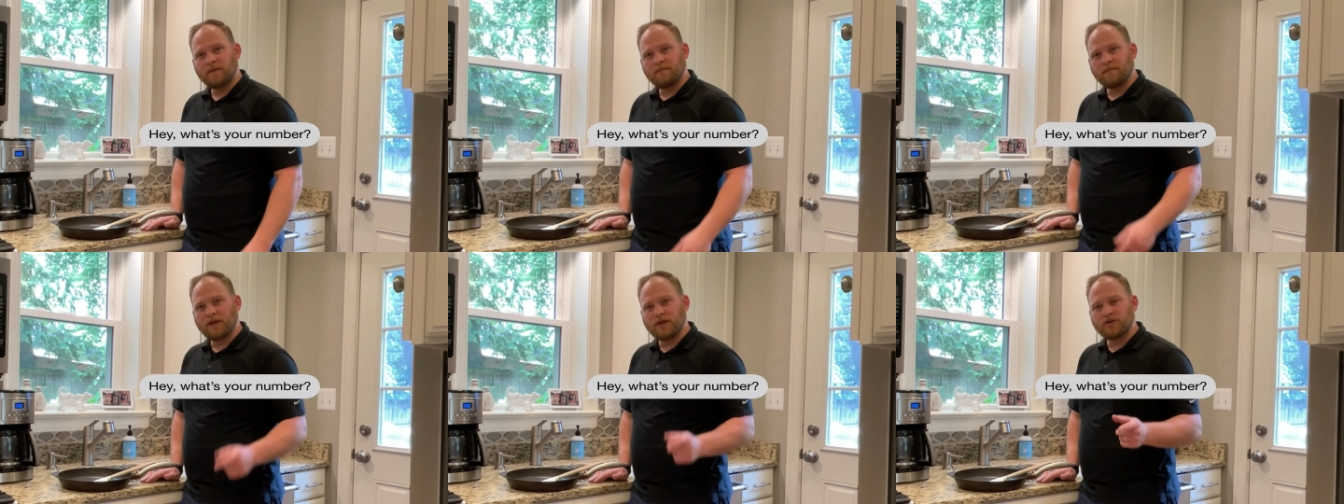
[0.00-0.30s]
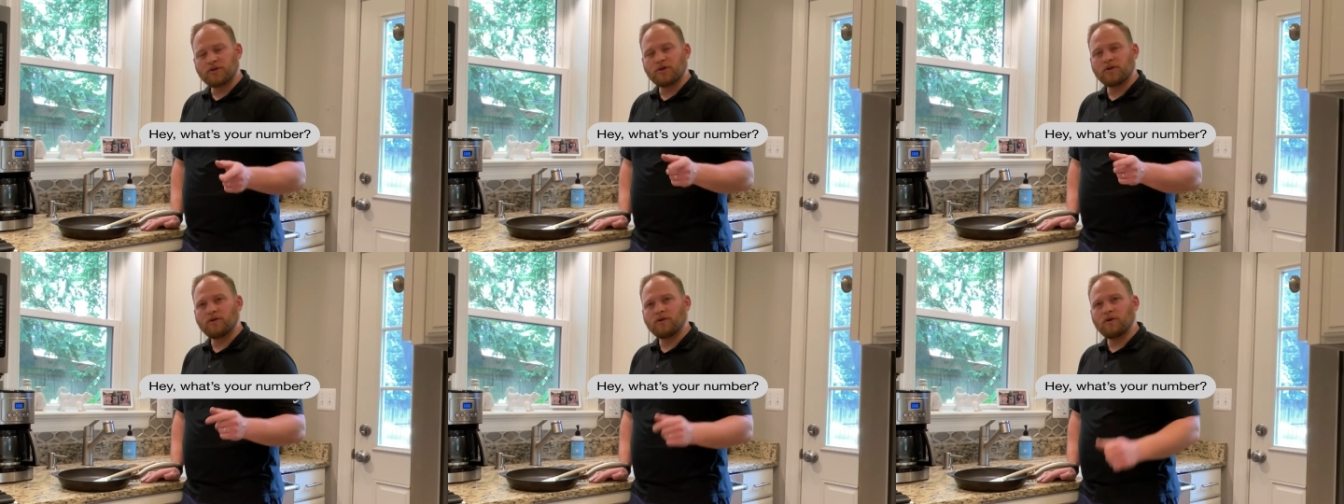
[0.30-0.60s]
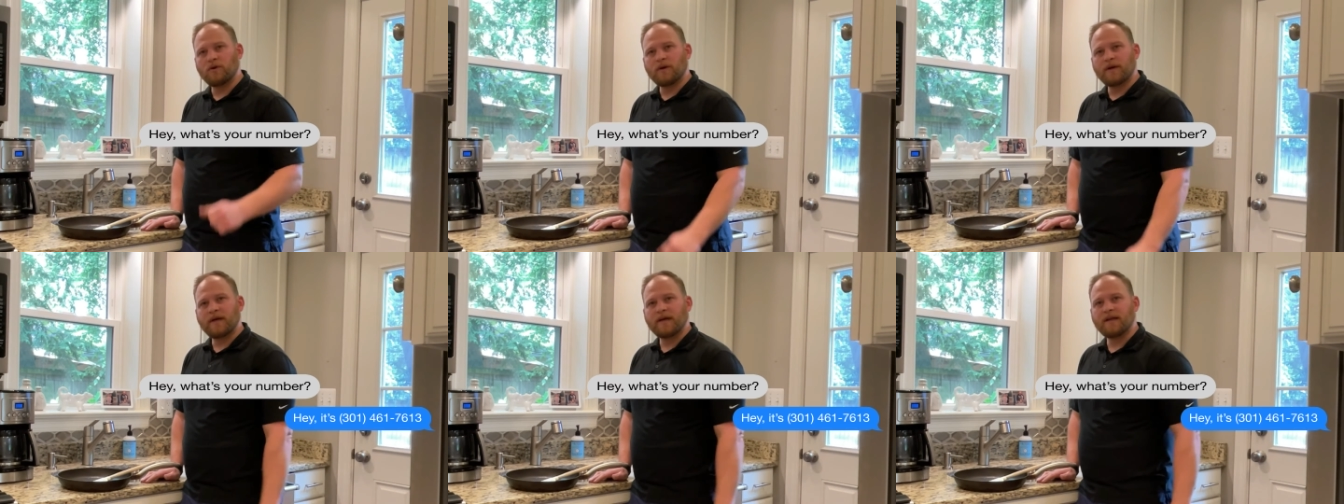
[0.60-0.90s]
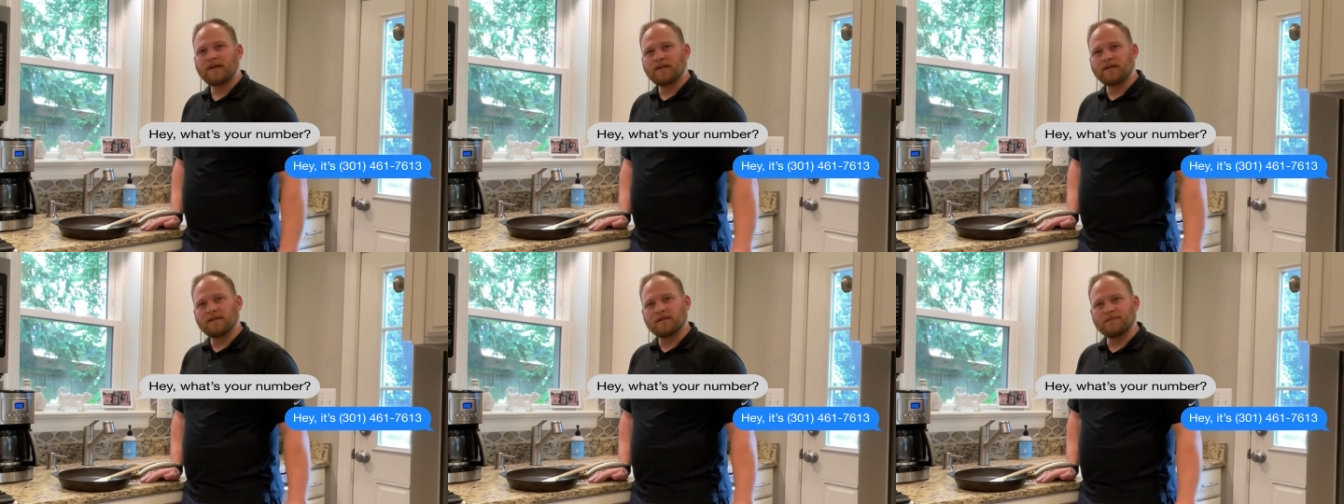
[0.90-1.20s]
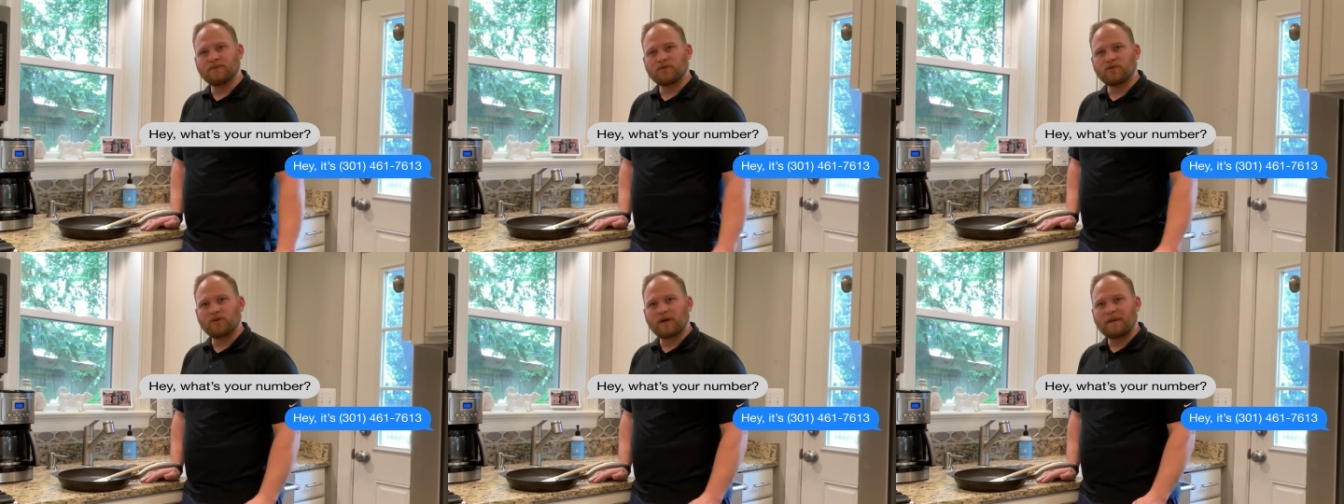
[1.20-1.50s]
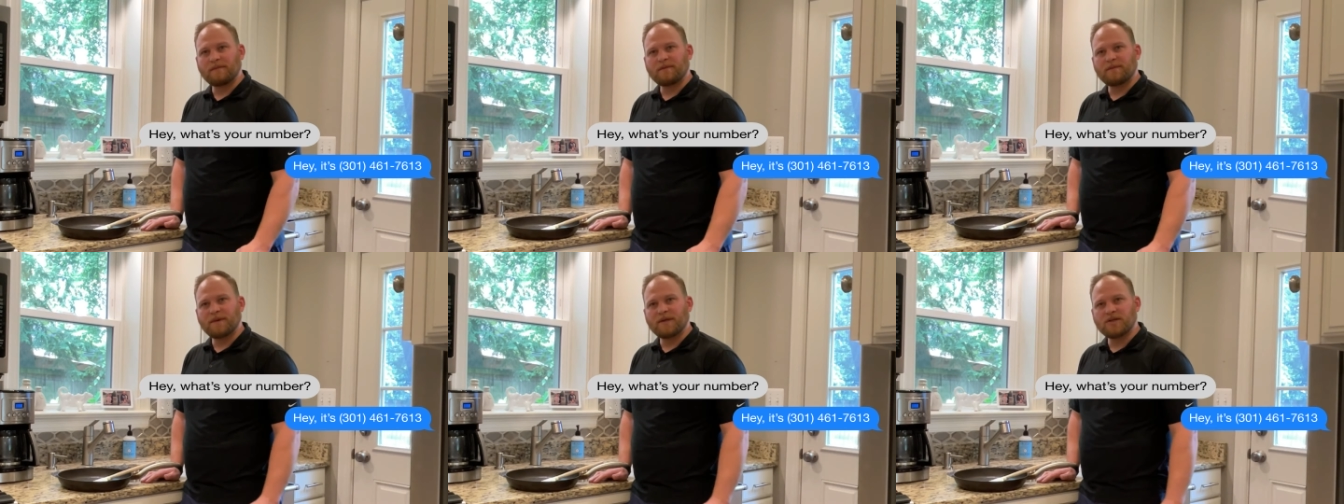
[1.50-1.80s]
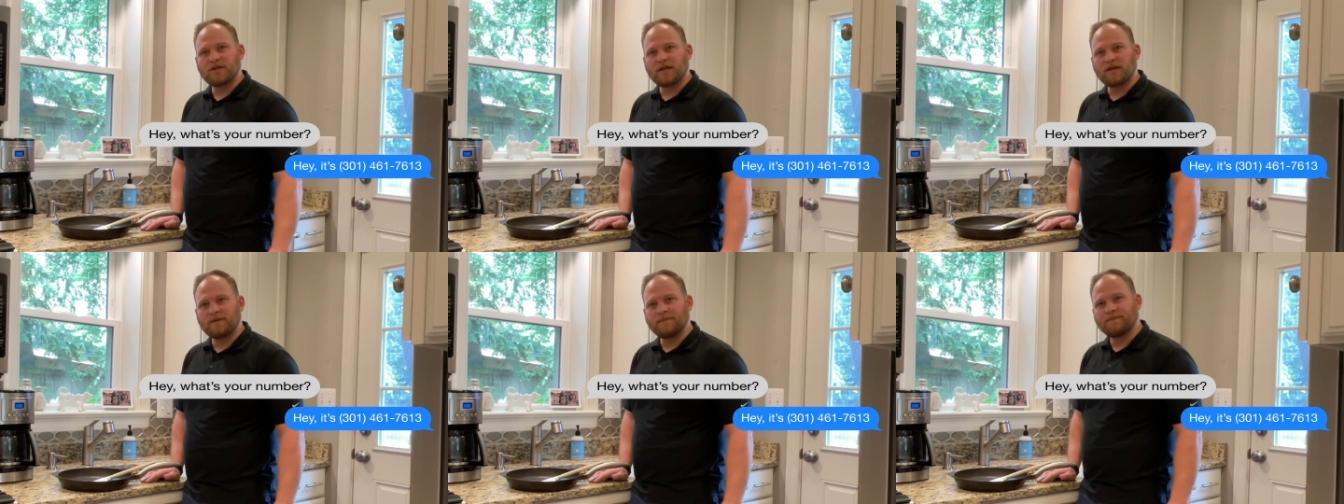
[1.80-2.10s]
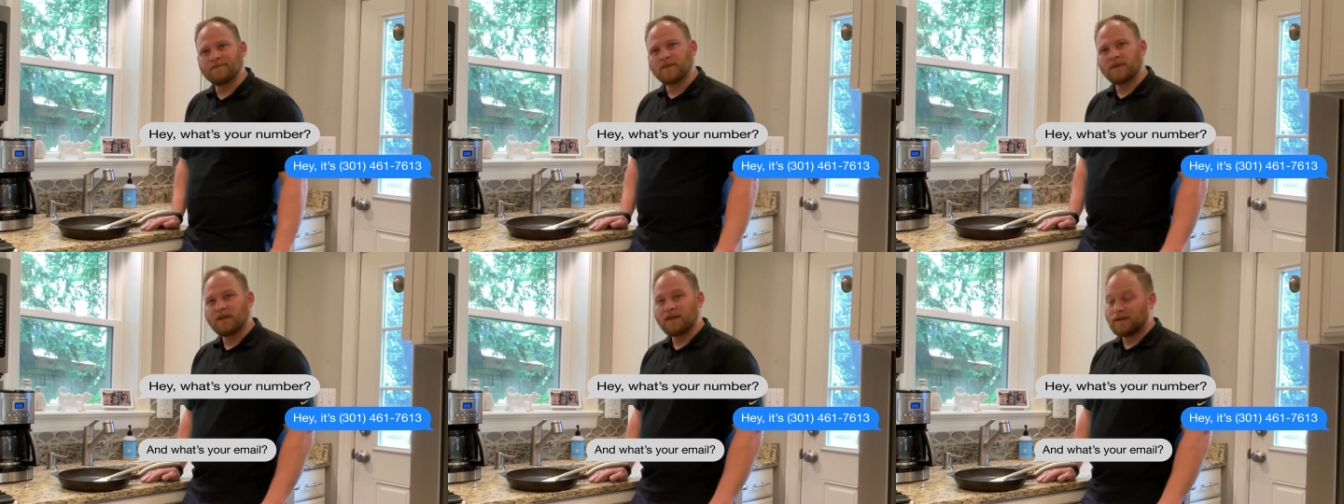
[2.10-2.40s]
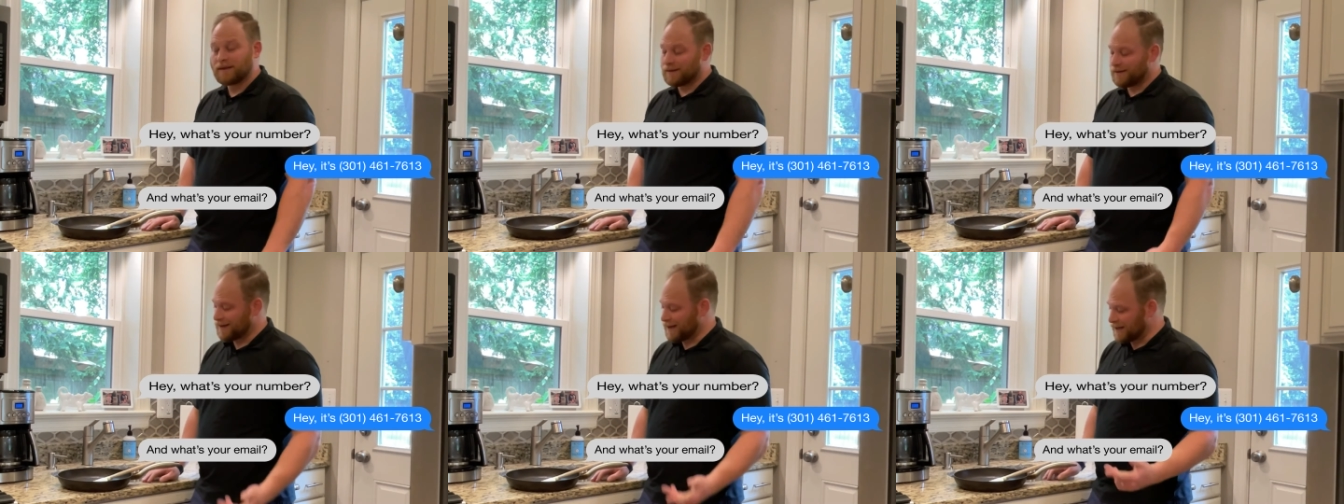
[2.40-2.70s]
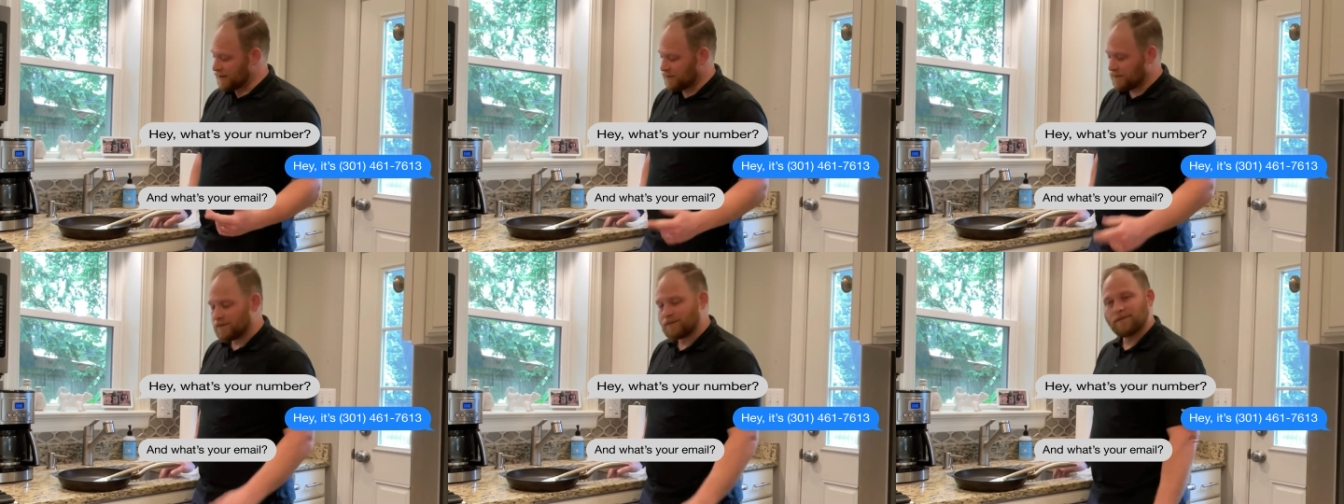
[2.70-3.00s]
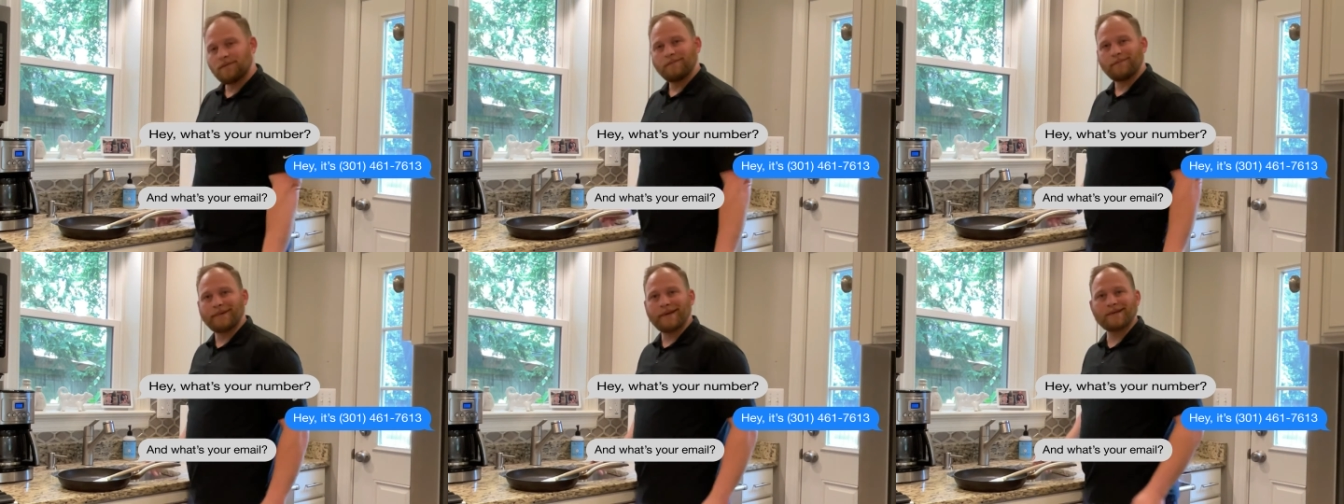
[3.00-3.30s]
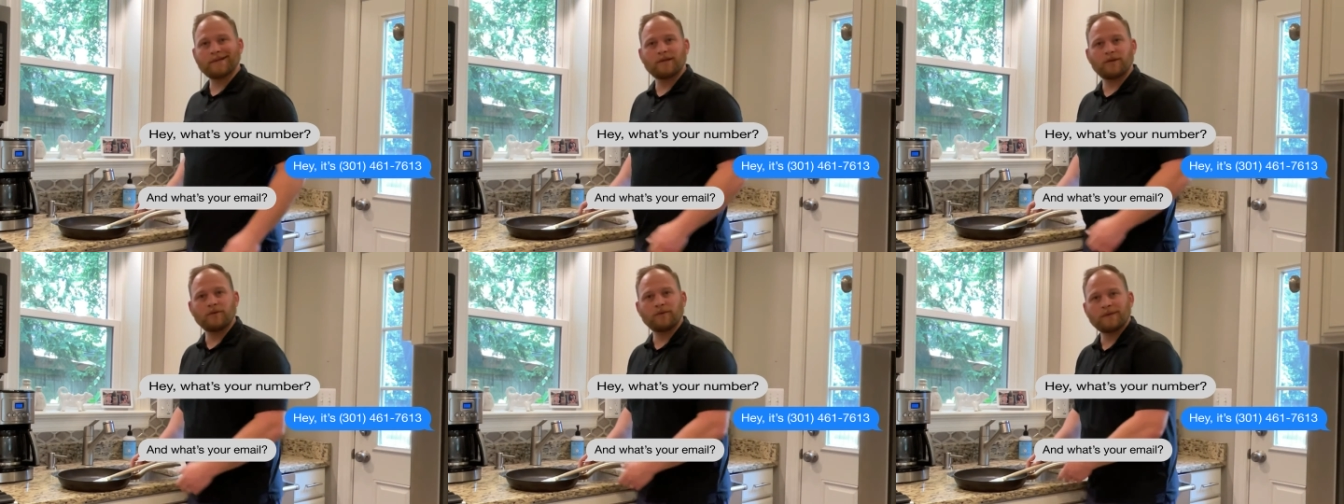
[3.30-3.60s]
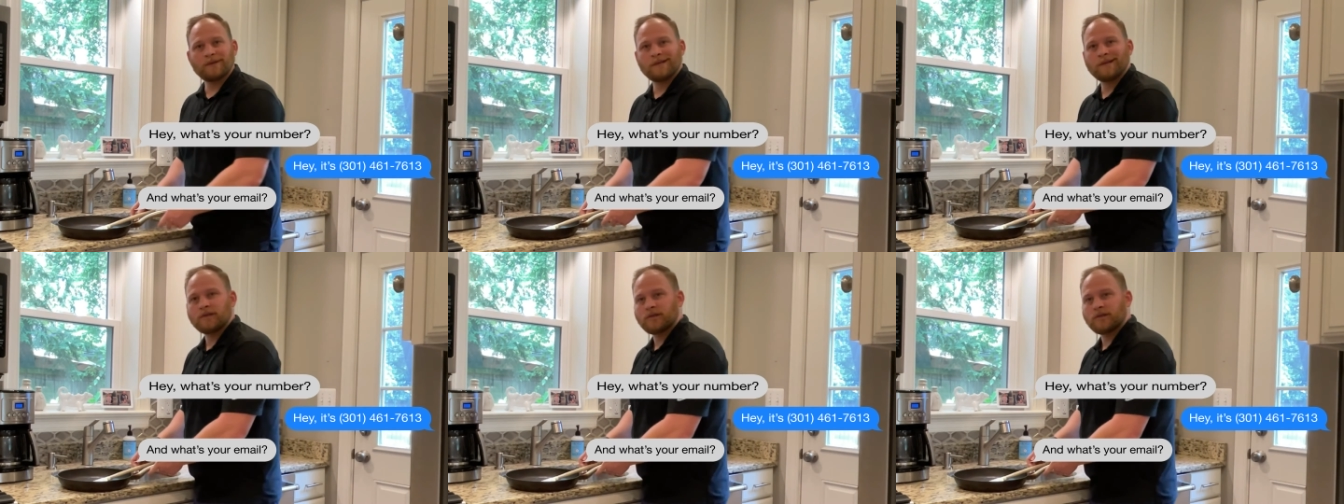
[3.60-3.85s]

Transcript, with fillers: make sure you go ahead and subscribe to my channel. Now, back to doing the